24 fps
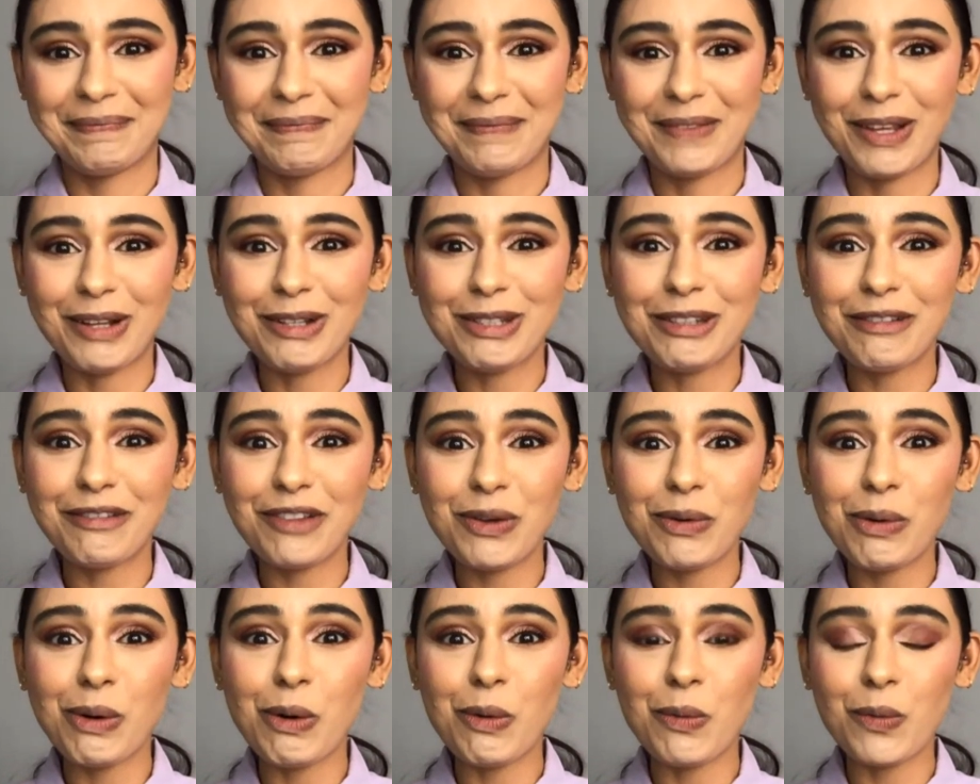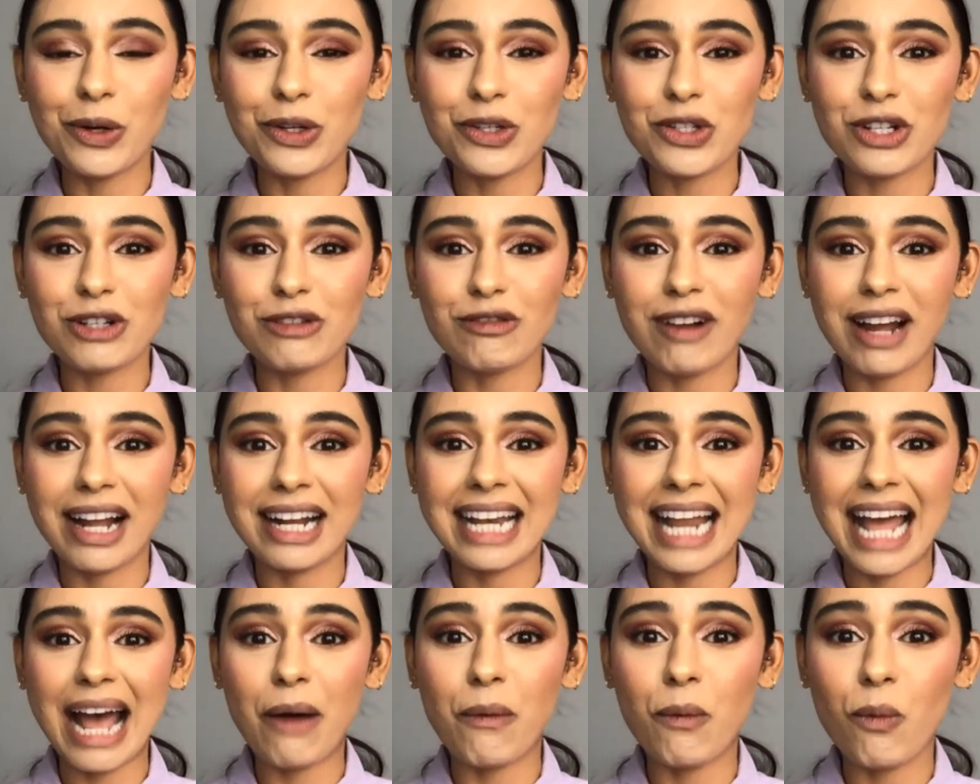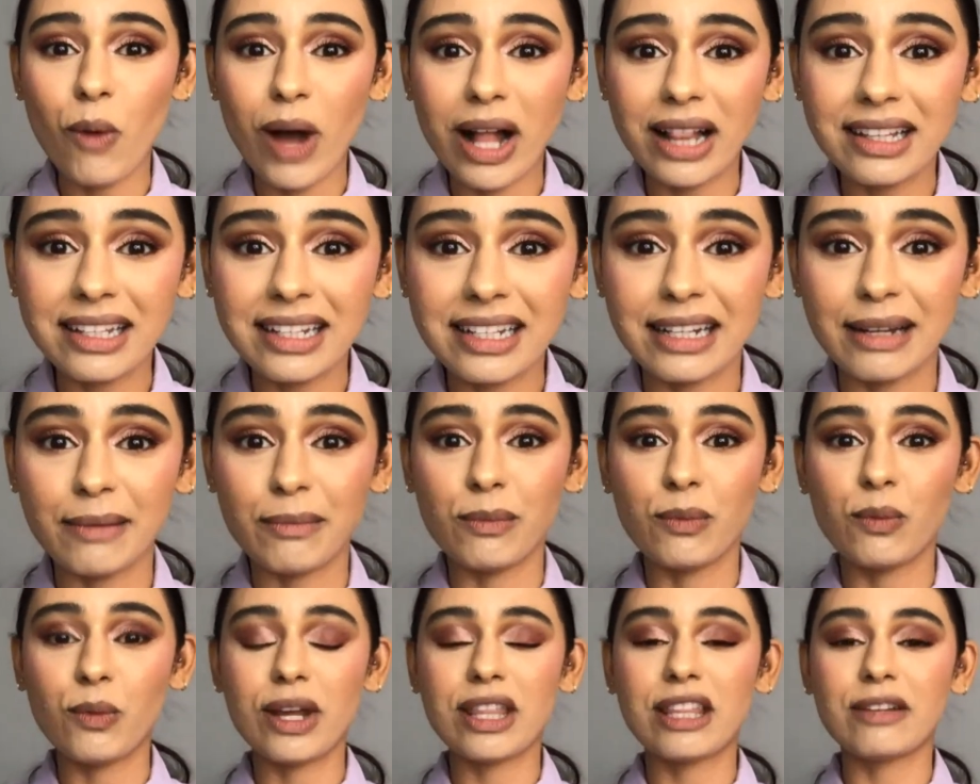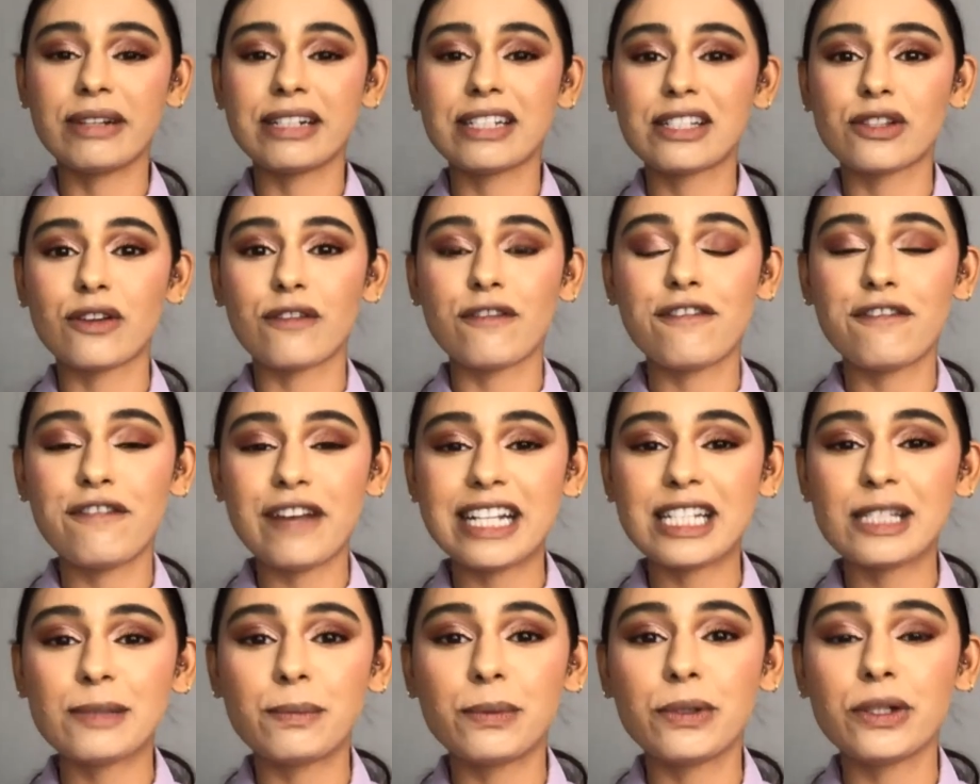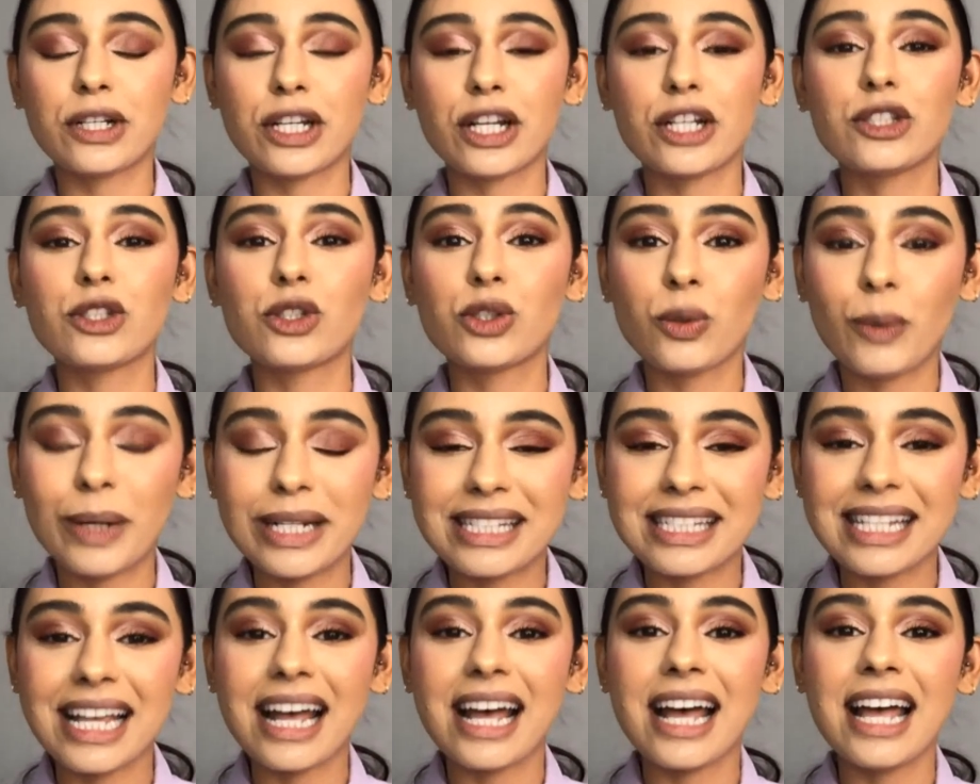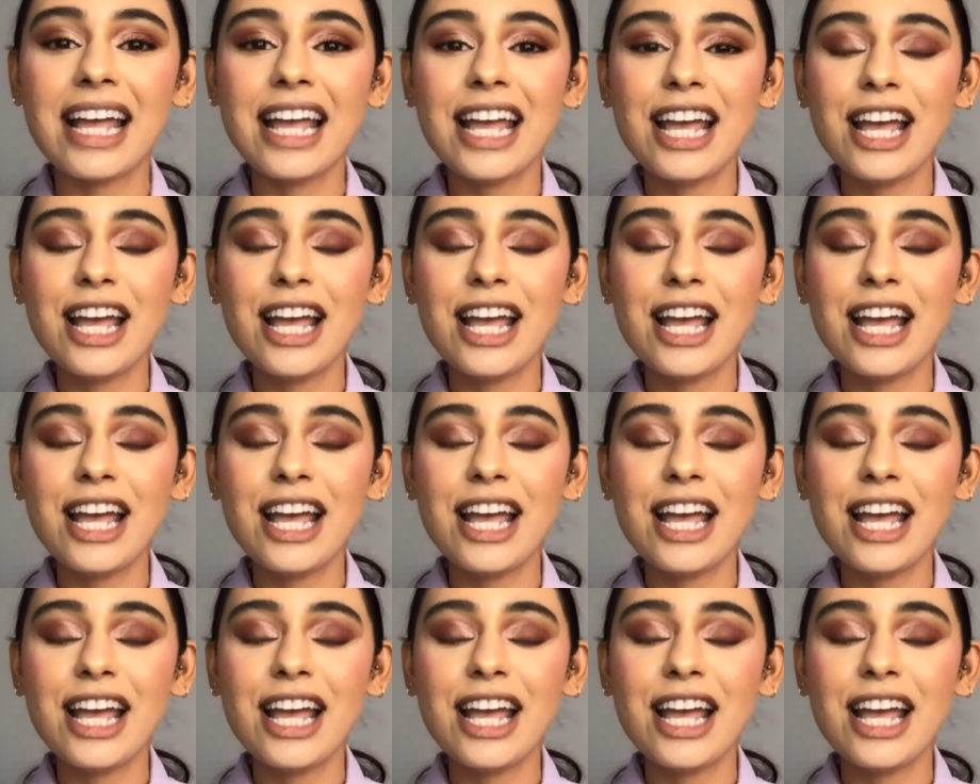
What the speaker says: Those of you who are watching right now, welcome, whether it's on Facebook, Twitter,